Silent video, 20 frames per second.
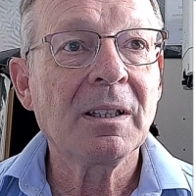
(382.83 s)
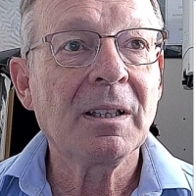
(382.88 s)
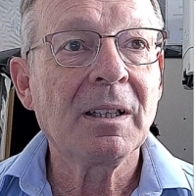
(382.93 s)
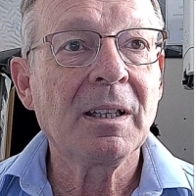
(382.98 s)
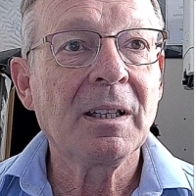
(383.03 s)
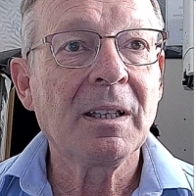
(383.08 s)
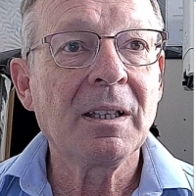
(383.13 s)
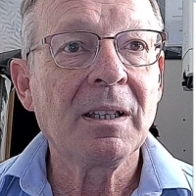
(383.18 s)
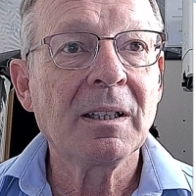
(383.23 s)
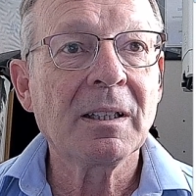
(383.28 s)

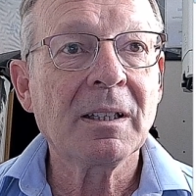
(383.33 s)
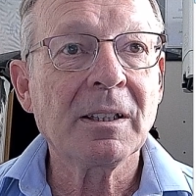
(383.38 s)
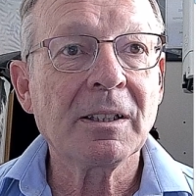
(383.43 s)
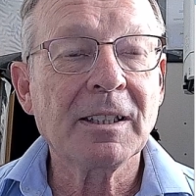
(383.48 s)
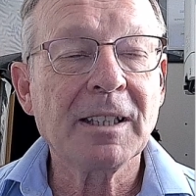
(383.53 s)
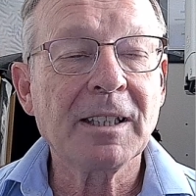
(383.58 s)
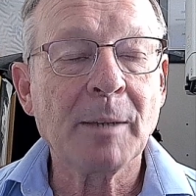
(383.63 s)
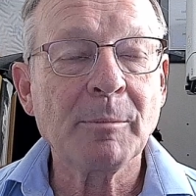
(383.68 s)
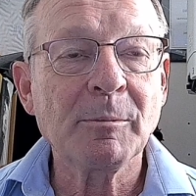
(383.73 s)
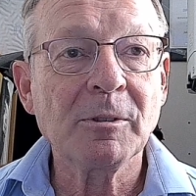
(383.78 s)
go to
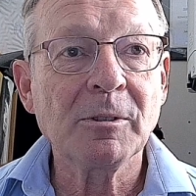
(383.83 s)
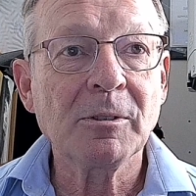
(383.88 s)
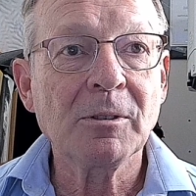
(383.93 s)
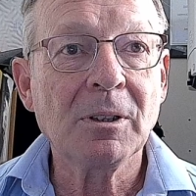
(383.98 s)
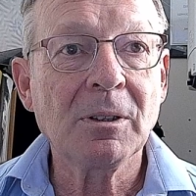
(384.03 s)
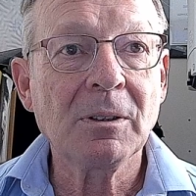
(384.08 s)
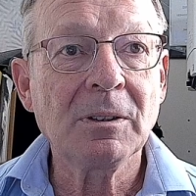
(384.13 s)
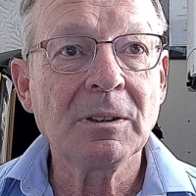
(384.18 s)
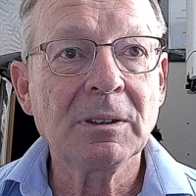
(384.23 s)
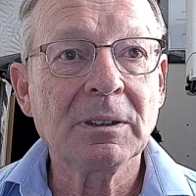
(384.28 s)
camera roll,
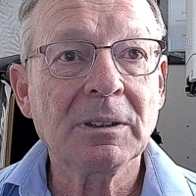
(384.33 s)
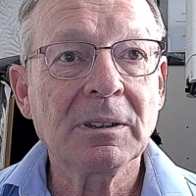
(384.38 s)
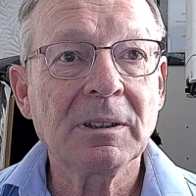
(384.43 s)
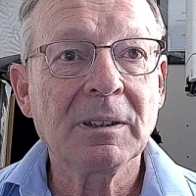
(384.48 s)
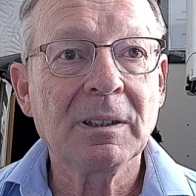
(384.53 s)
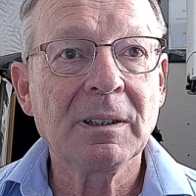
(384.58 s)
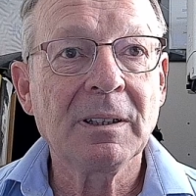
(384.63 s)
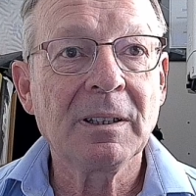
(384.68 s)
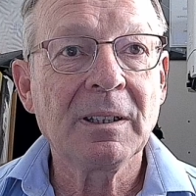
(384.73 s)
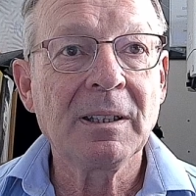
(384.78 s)

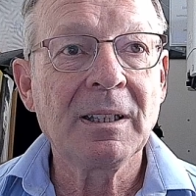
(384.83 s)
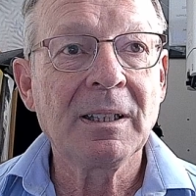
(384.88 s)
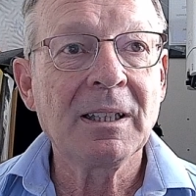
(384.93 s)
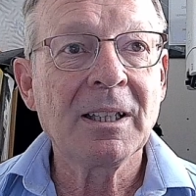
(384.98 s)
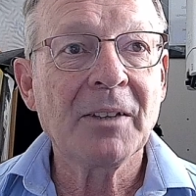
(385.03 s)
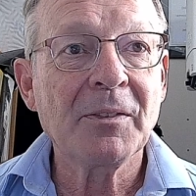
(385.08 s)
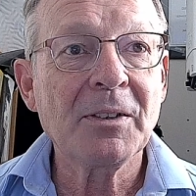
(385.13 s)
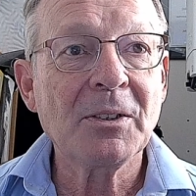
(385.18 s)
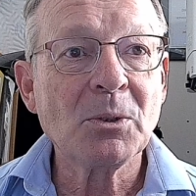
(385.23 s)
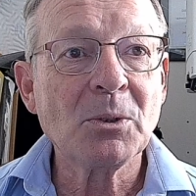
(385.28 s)
and
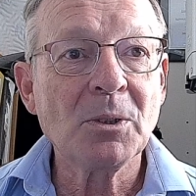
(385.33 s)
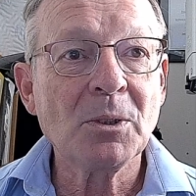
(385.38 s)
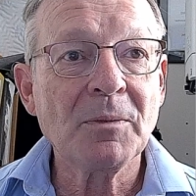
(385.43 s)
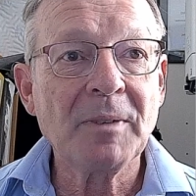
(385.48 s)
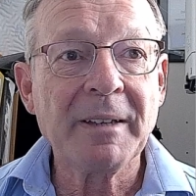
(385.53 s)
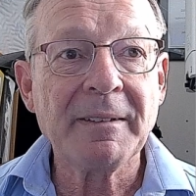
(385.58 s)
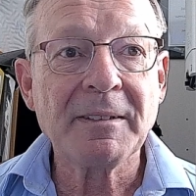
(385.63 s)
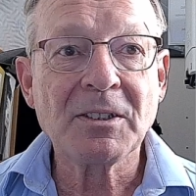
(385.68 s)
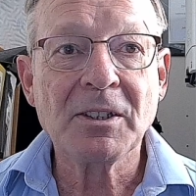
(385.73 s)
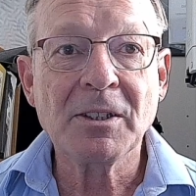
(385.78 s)
there's all the
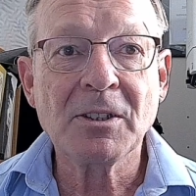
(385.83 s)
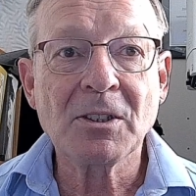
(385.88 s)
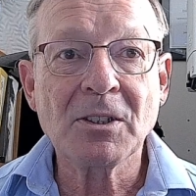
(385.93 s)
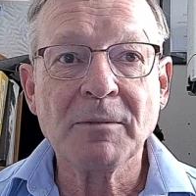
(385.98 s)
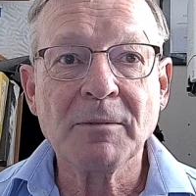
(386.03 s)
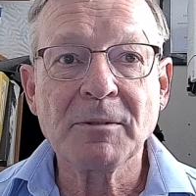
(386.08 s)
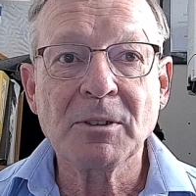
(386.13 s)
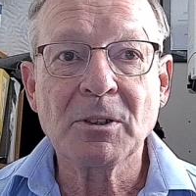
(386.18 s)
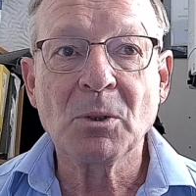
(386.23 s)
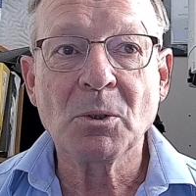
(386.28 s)
various things I've
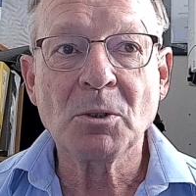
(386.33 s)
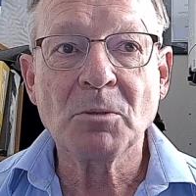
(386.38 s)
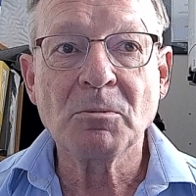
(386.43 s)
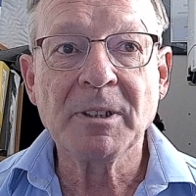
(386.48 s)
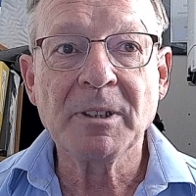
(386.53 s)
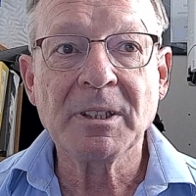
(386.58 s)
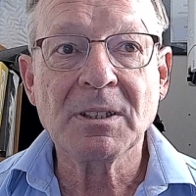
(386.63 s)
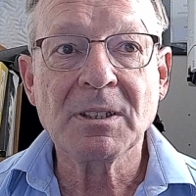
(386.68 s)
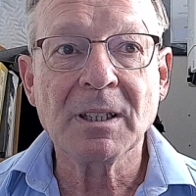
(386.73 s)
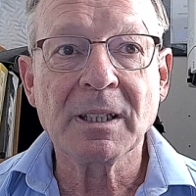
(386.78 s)
recorded
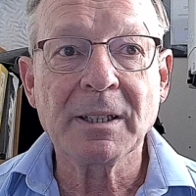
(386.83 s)
recently.